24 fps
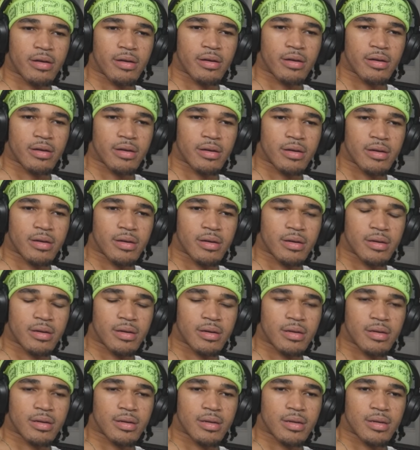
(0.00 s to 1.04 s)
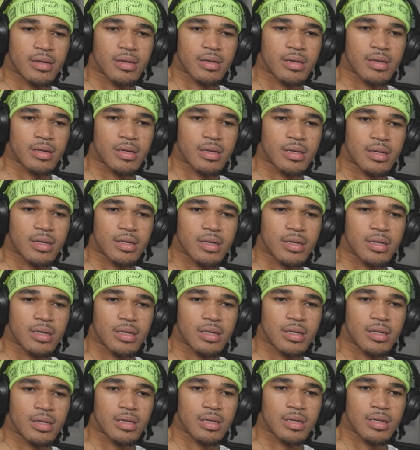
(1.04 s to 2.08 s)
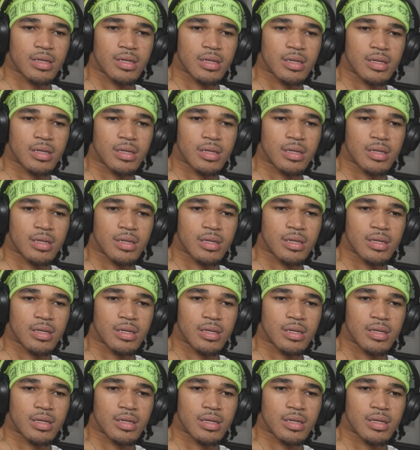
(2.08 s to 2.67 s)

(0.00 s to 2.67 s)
Nothing is said.